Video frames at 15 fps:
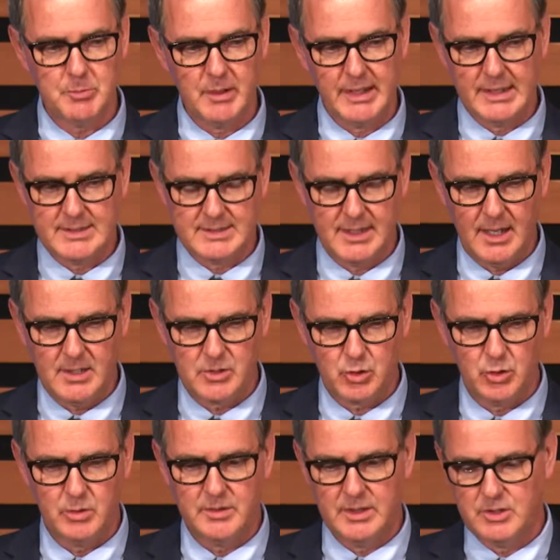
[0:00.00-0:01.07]
Against
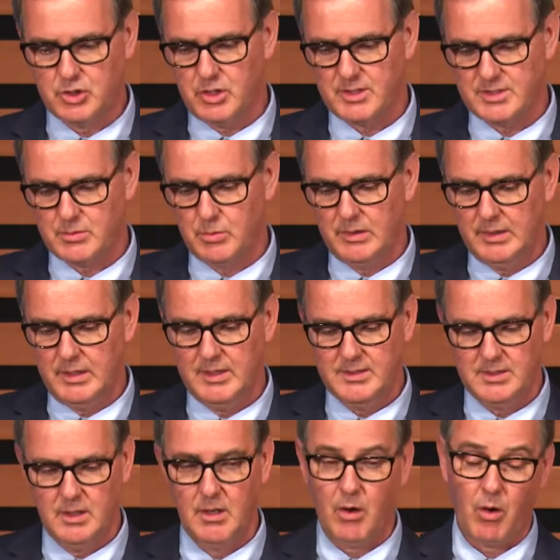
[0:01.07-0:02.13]
Cancer. They just
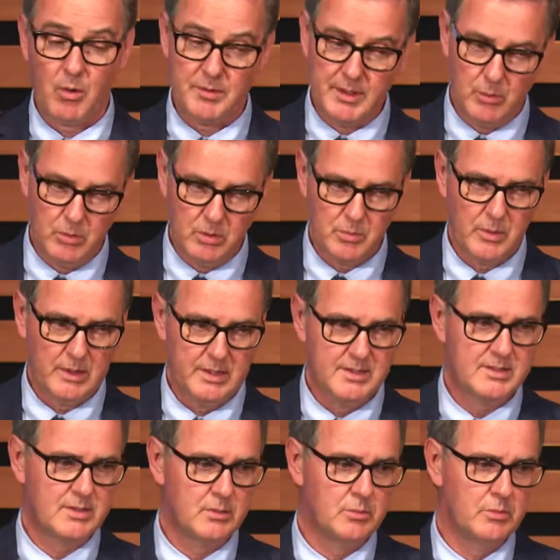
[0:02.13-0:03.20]
released, or they will
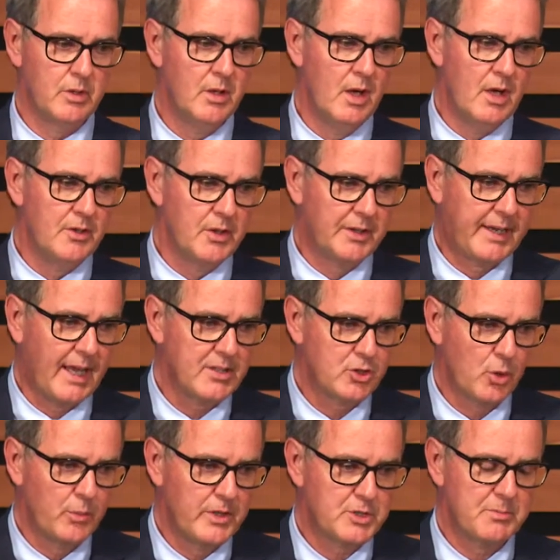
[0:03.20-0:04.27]
release soon, the
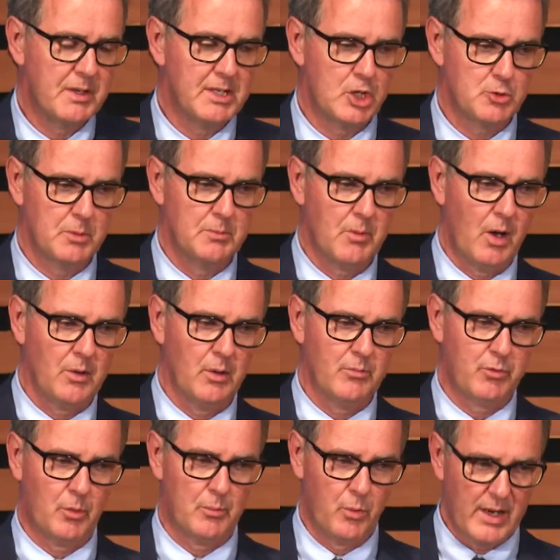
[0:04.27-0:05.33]
cancer risk management model
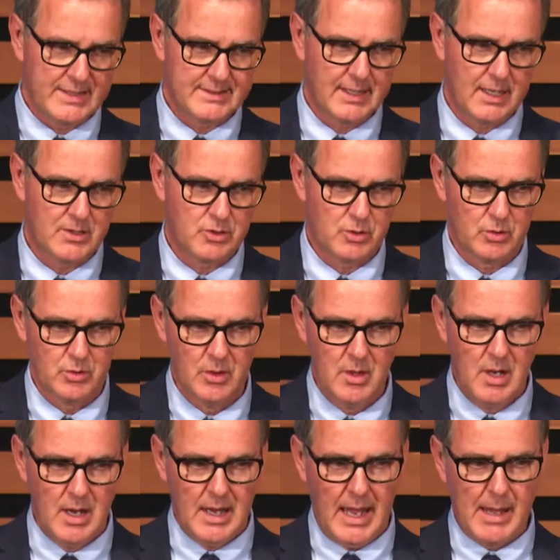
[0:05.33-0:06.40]
for breast cancer,
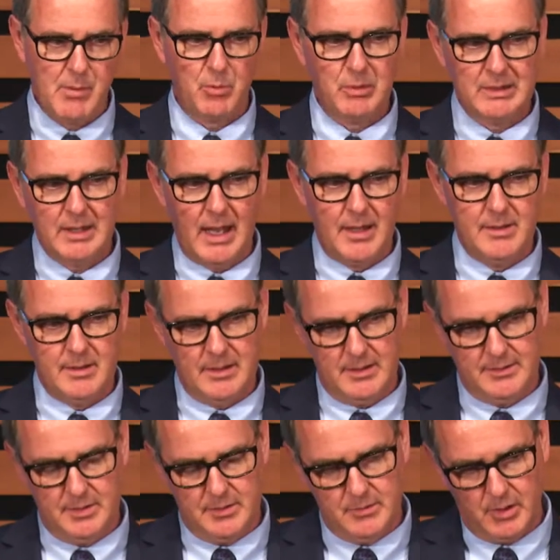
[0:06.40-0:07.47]
and we will,
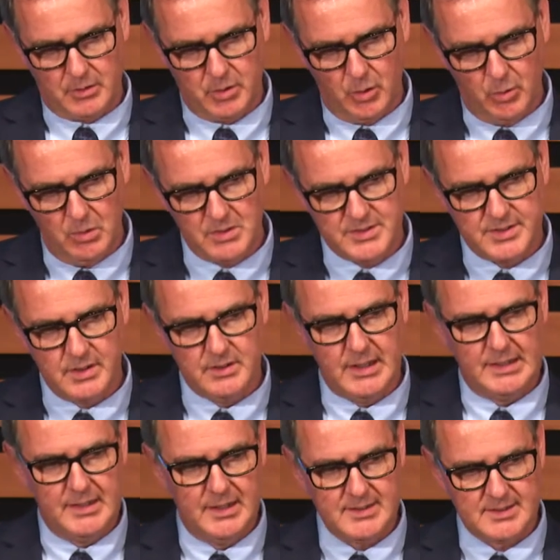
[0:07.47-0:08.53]
Dr. Wilson
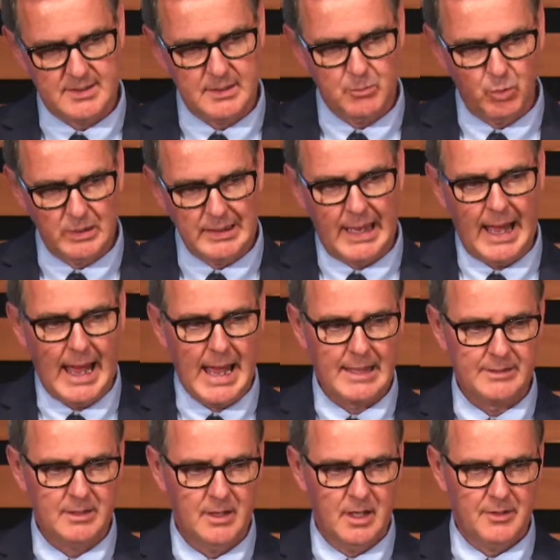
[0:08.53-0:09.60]
and his team will
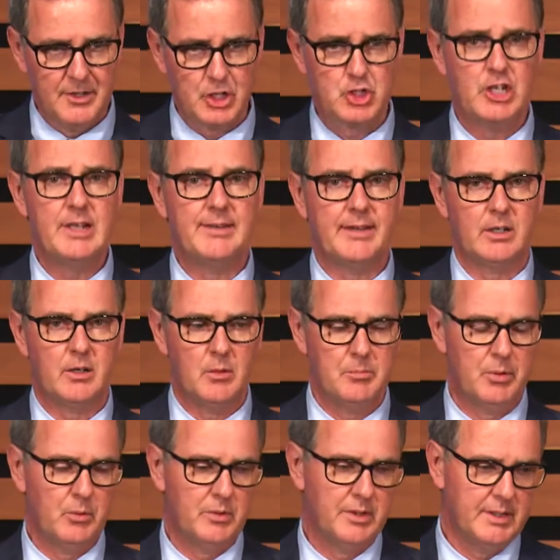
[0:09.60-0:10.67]
add the genetic
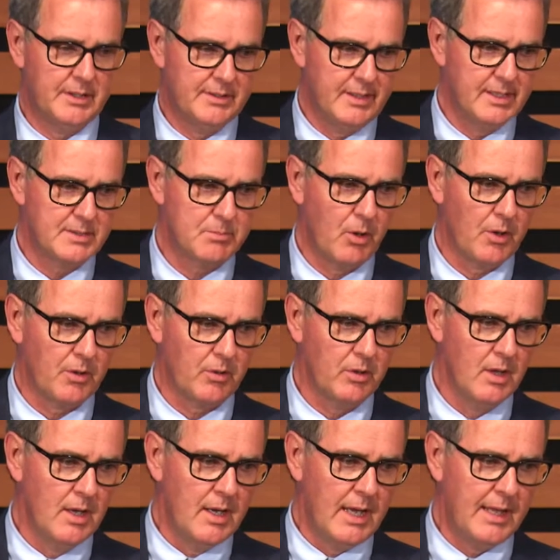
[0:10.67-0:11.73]
component in this model,
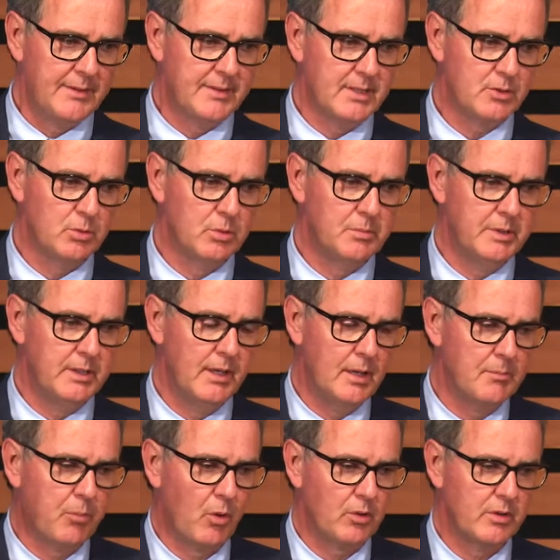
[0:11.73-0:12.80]
and this will be
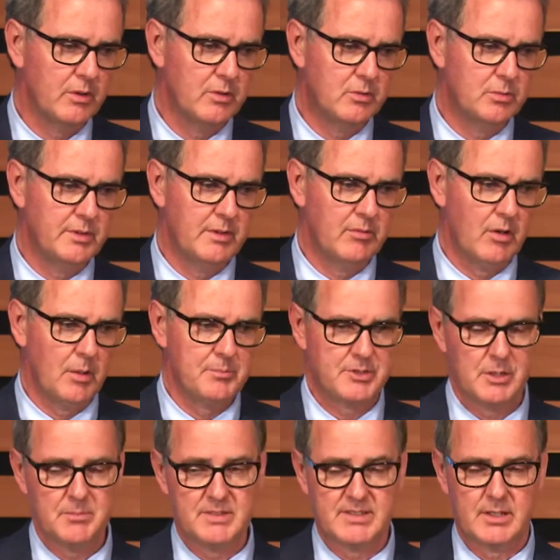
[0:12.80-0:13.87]
important to develop
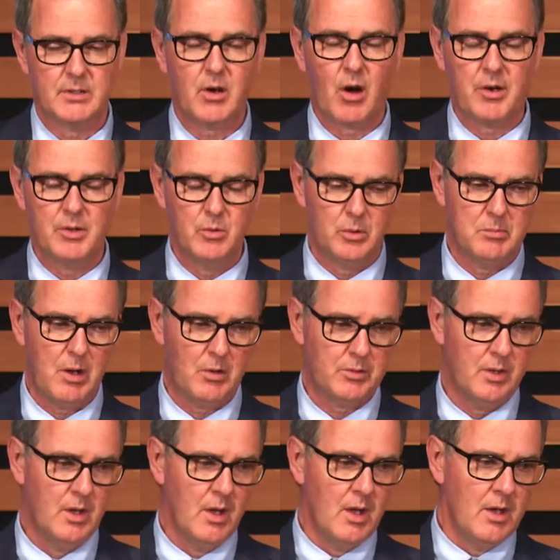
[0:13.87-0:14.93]
some scenario about
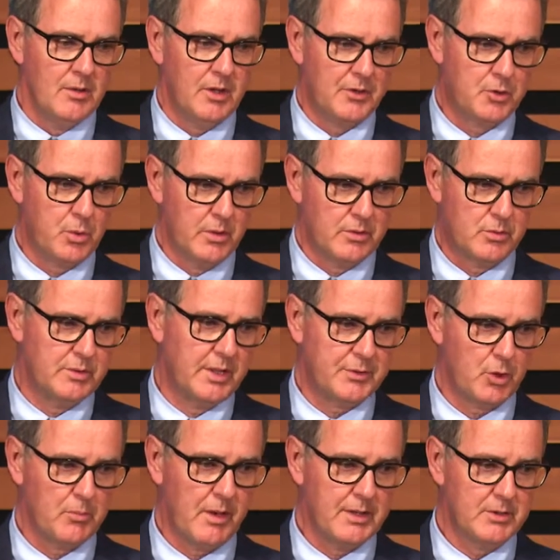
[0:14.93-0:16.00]
to
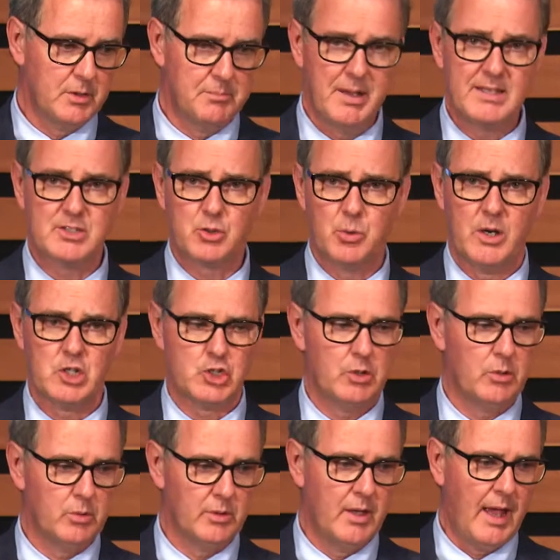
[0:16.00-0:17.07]
determine the best
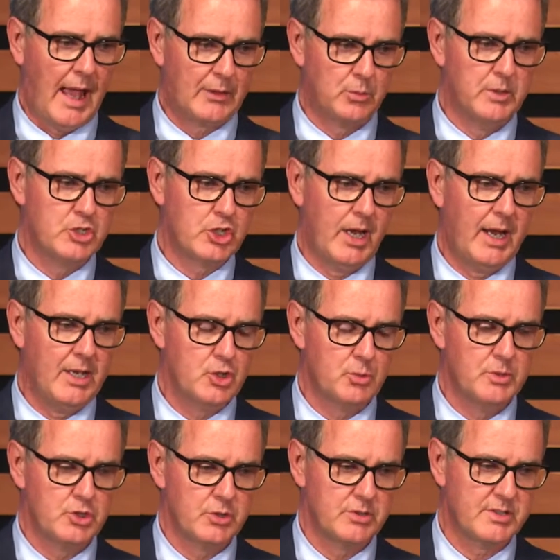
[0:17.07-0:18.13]
threshold, at which age
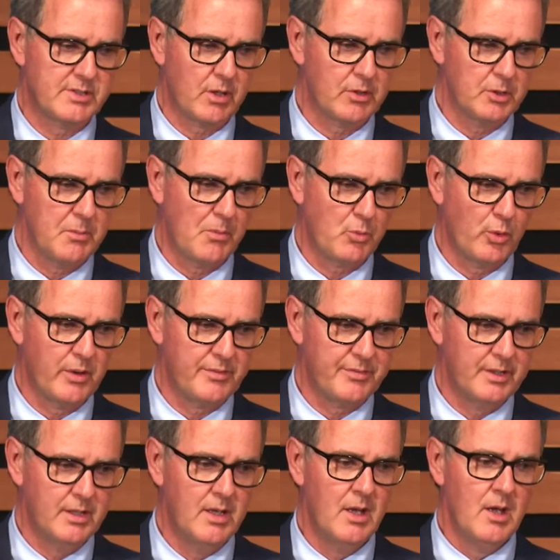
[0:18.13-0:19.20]
we should start the
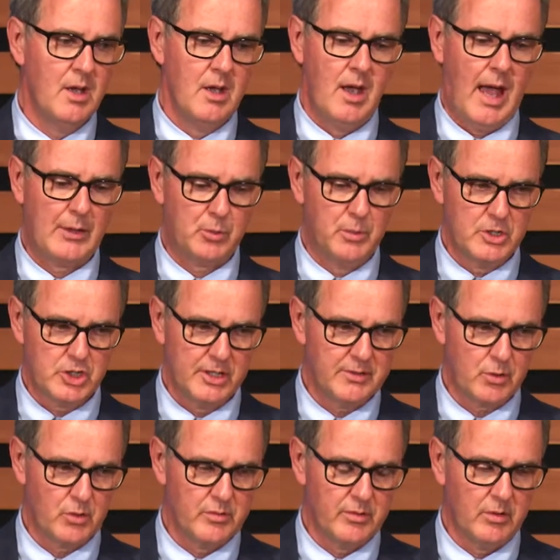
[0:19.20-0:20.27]
mammography, at which
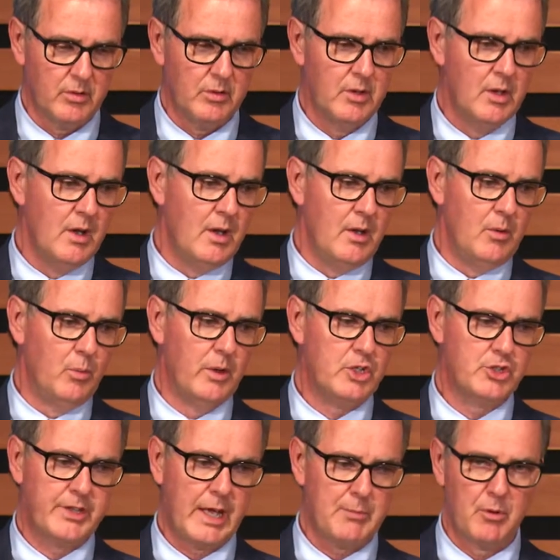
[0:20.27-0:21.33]
interval,
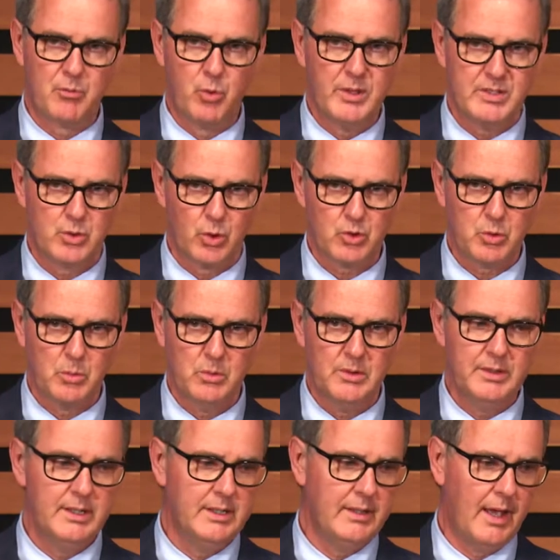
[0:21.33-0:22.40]
which type of resource we will
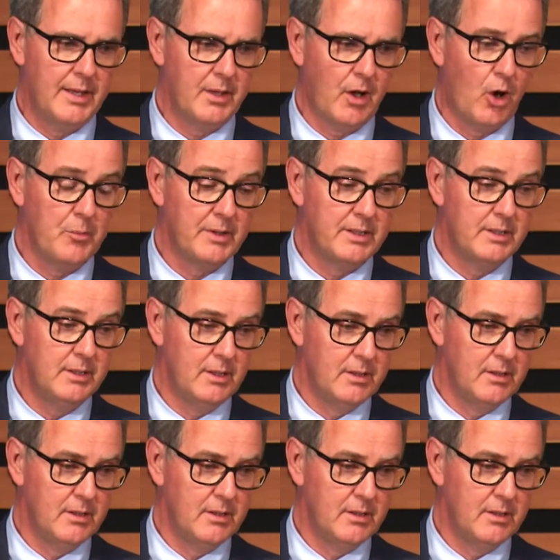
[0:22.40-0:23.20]
need, and how many